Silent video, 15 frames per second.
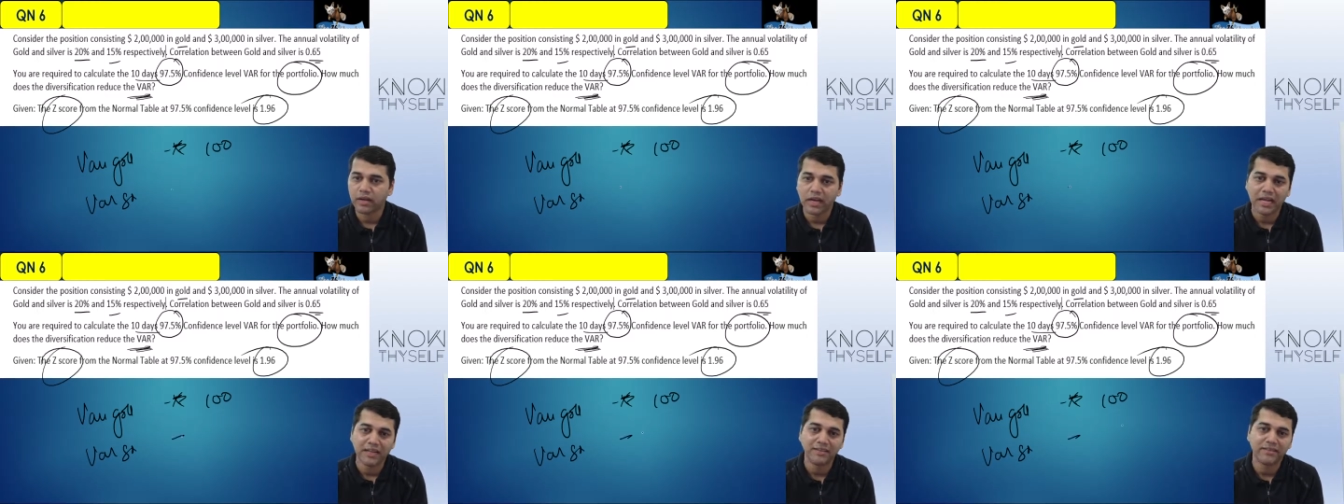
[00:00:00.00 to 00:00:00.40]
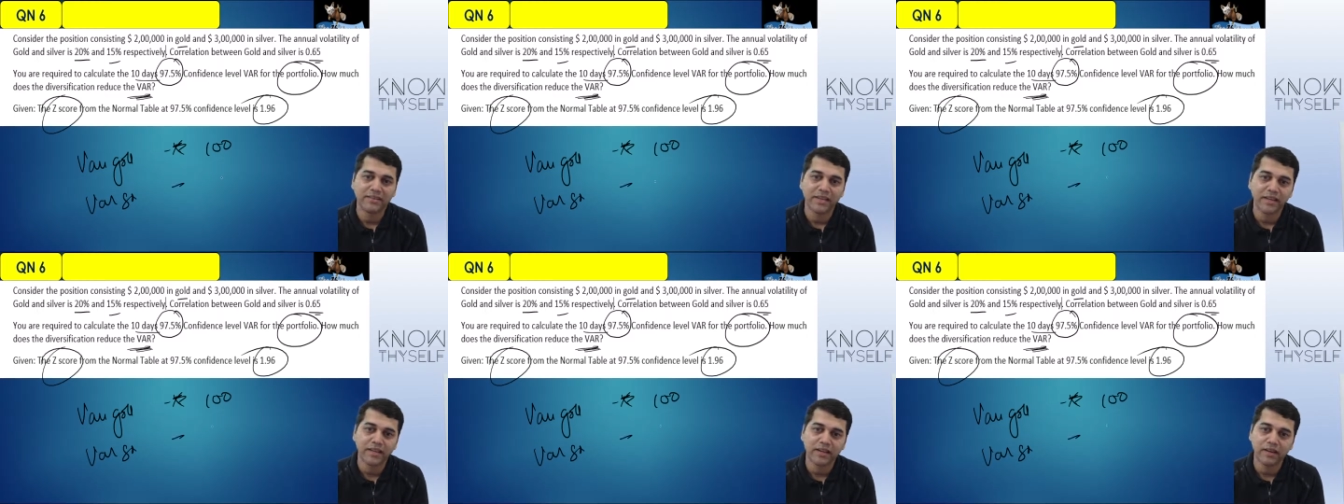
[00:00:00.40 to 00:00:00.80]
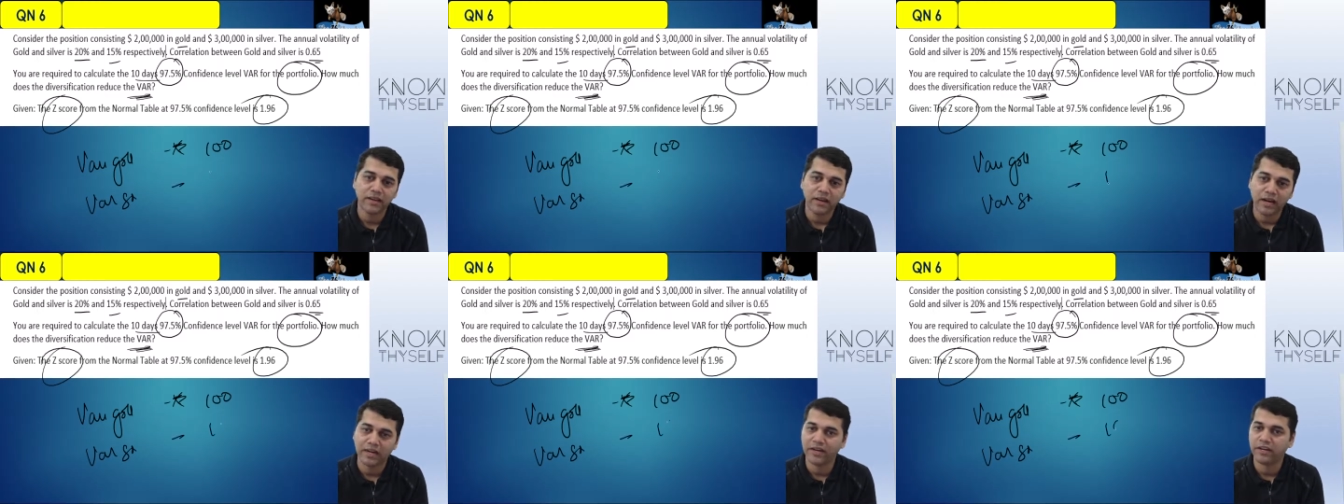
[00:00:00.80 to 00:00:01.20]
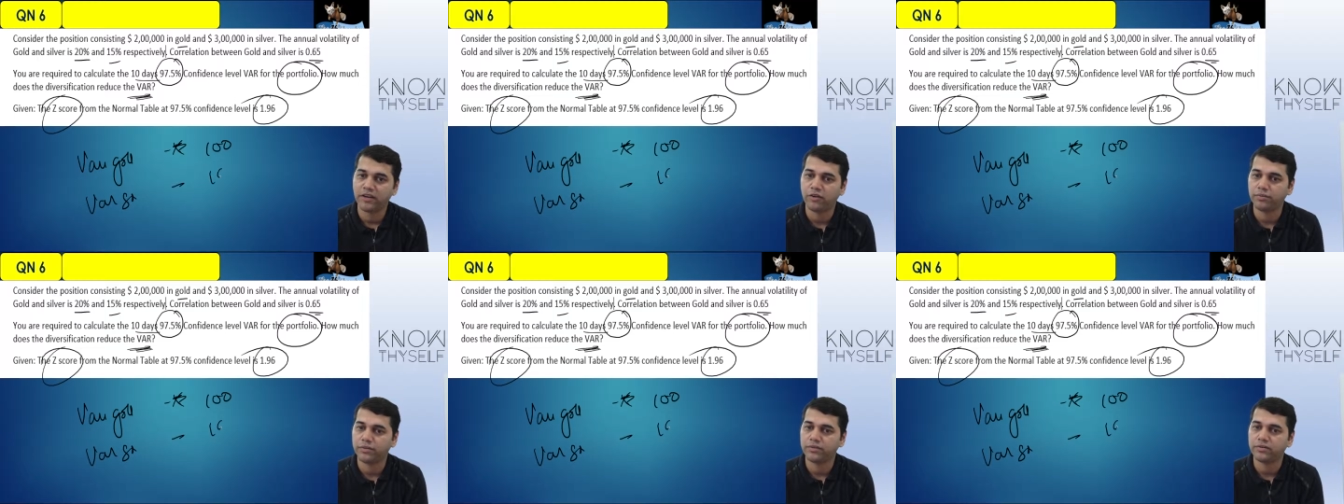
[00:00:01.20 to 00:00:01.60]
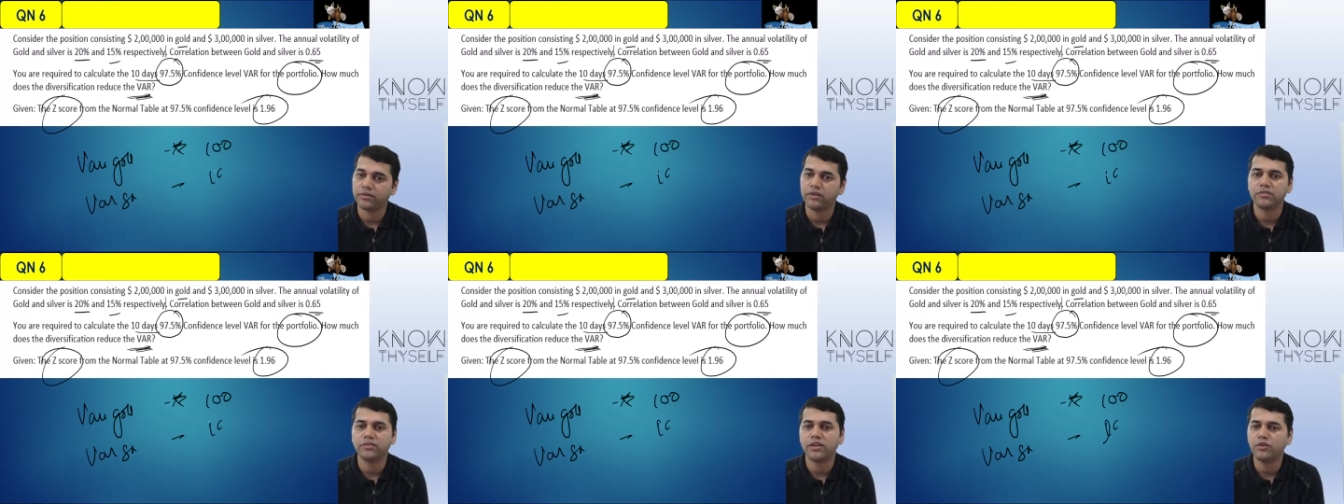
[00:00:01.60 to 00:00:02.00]
i'll say 100 rupees
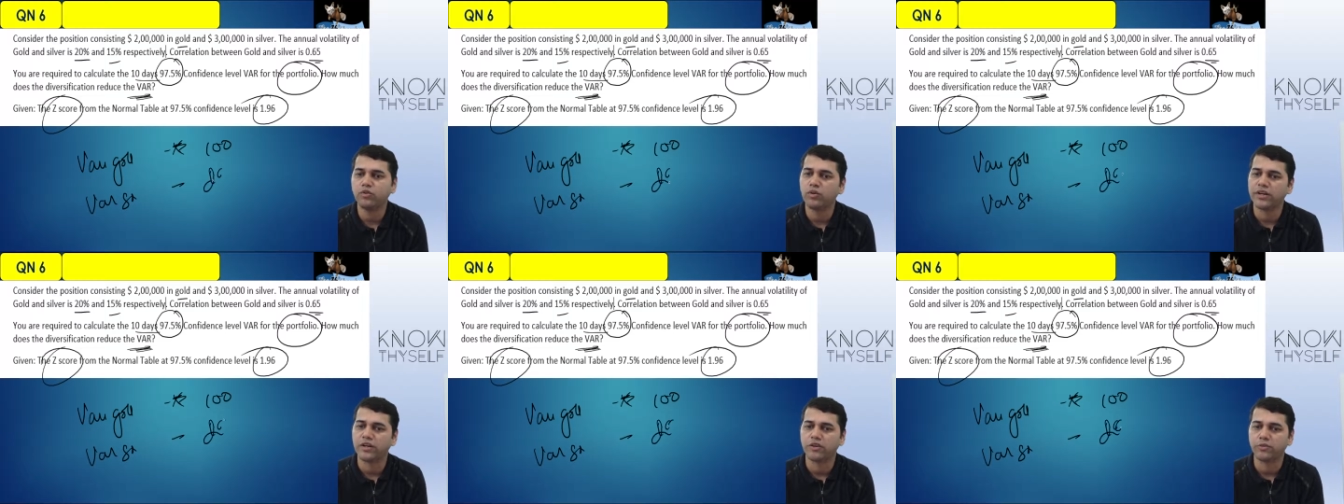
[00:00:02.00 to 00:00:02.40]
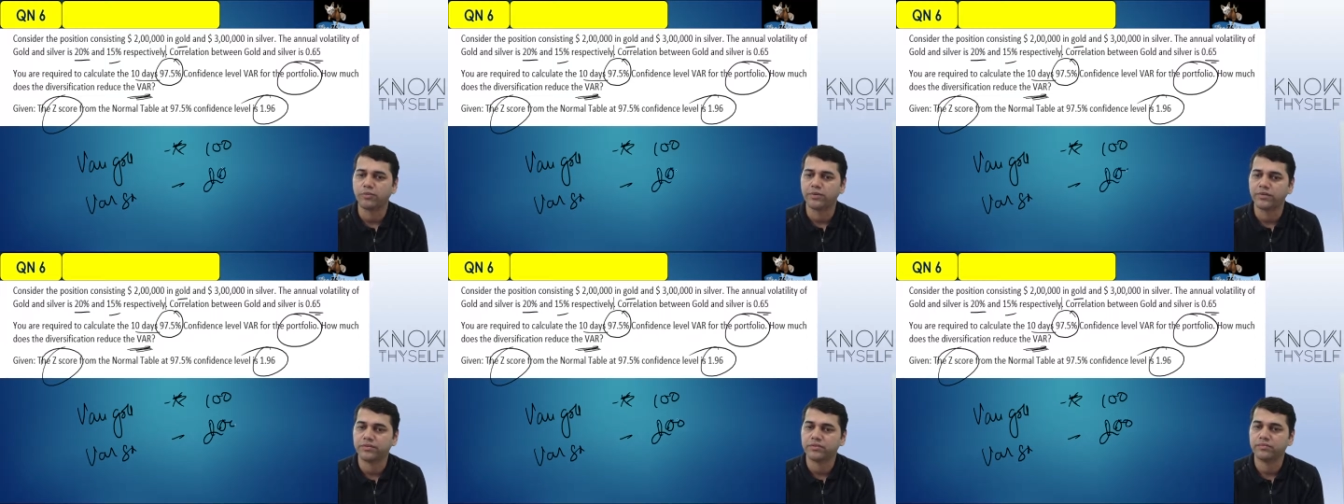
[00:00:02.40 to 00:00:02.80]
i'll say 200 rupees